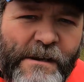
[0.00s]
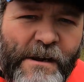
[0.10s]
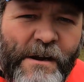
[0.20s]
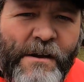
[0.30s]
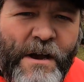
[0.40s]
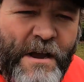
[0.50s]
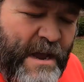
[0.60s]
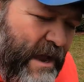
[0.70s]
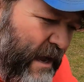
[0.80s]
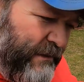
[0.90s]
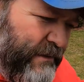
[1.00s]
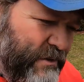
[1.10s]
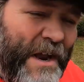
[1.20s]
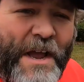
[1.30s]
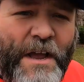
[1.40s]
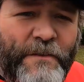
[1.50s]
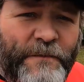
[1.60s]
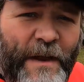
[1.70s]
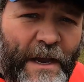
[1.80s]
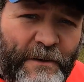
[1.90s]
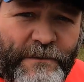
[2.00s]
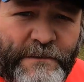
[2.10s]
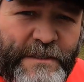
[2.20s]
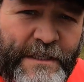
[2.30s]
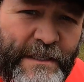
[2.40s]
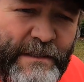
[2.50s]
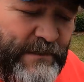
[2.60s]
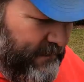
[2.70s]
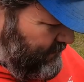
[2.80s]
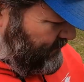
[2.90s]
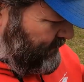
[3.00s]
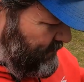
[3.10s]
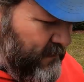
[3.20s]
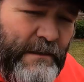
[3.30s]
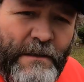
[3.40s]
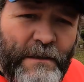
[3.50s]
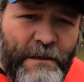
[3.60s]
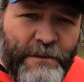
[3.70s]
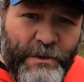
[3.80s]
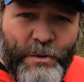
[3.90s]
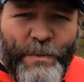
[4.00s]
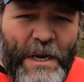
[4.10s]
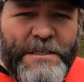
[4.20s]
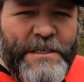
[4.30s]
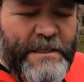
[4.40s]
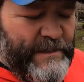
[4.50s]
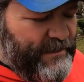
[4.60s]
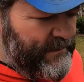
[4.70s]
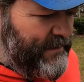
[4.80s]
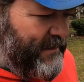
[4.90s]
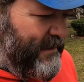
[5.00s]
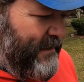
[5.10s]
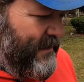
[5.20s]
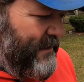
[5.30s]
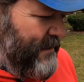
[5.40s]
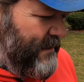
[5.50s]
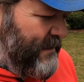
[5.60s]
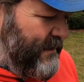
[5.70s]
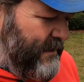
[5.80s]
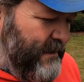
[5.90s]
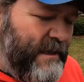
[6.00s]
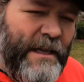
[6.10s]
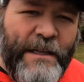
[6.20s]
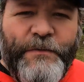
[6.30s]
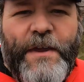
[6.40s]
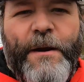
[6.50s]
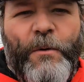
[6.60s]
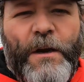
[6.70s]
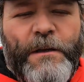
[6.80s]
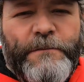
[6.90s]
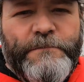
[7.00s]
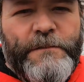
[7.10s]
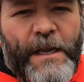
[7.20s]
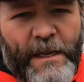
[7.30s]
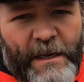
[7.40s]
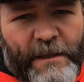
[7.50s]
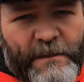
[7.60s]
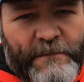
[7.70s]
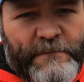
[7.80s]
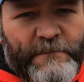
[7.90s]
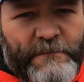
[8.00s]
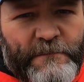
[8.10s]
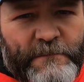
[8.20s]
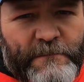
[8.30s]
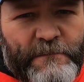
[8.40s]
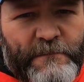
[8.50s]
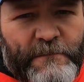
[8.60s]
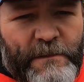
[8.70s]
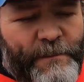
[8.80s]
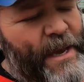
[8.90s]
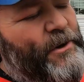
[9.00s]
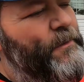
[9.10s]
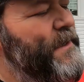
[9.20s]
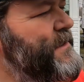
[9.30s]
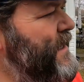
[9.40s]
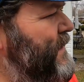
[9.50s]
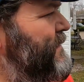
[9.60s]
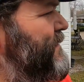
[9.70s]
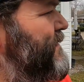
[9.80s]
You know, on the drive out to get the new project, I left the camera on and the battery went dead.